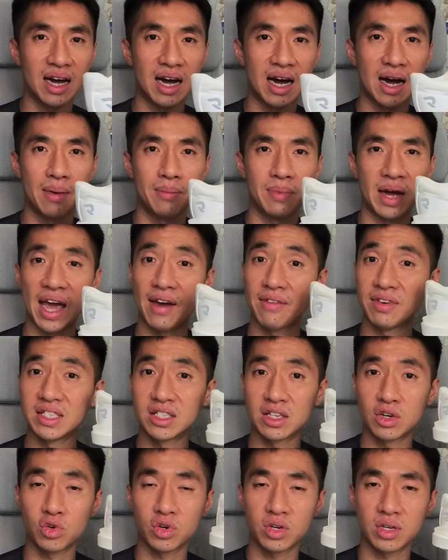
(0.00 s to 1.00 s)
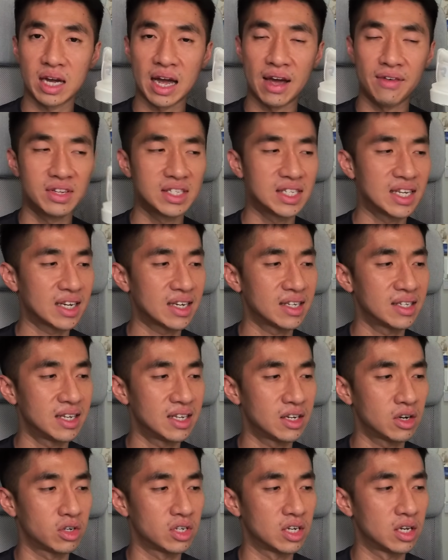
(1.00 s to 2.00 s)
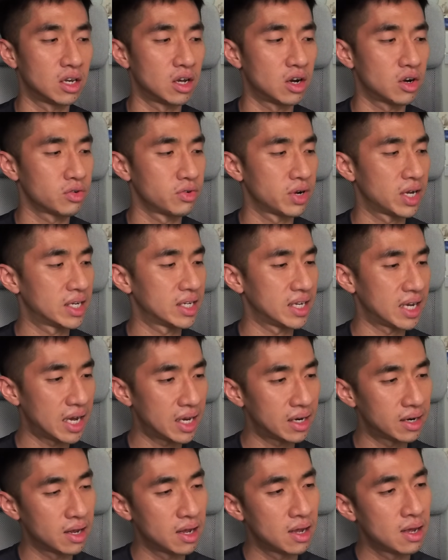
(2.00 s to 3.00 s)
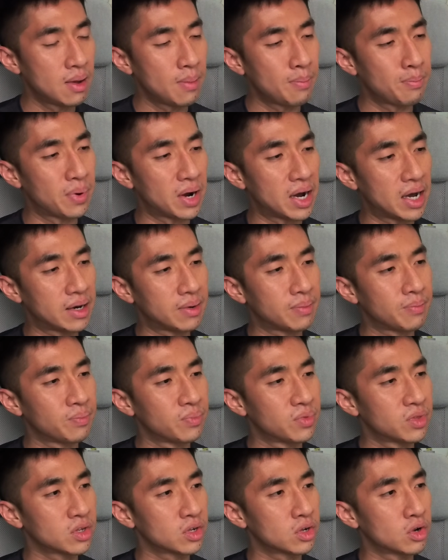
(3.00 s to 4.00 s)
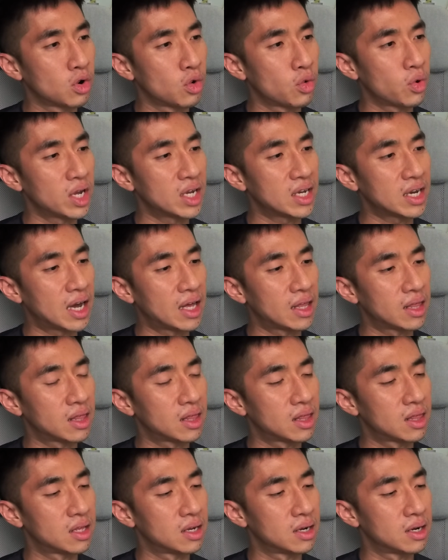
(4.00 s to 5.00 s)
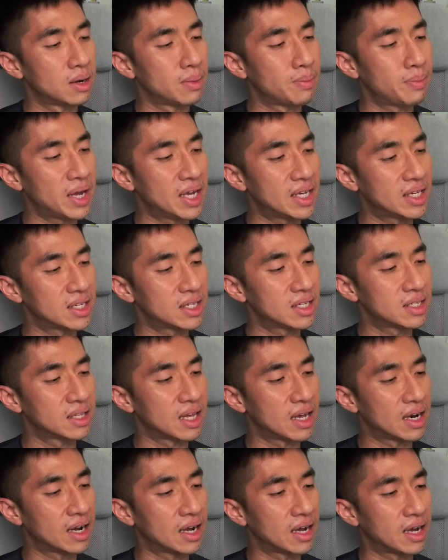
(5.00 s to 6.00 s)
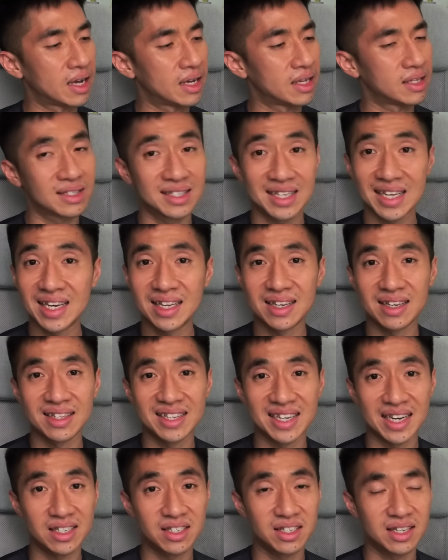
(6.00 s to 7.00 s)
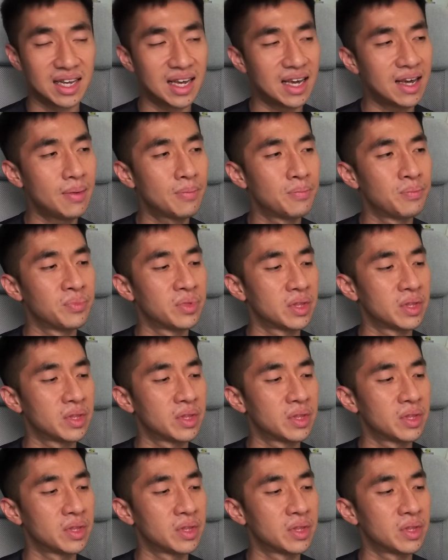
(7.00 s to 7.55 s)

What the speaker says: I haven't taken it on the long run yet, but going at the pace that I did the other day,